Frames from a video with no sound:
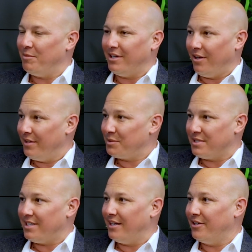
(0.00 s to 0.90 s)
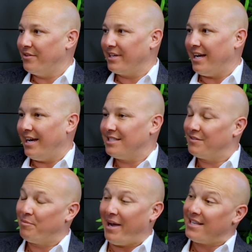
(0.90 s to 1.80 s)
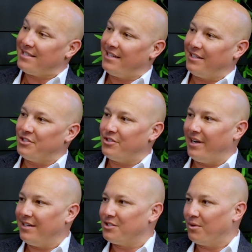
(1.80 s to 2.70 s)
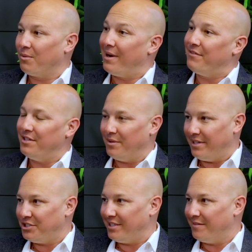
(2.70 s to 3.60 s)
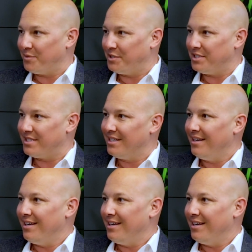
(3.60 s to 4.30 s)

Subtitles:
And all this was done under the guise of capacity constraints or revenue initiatives, which is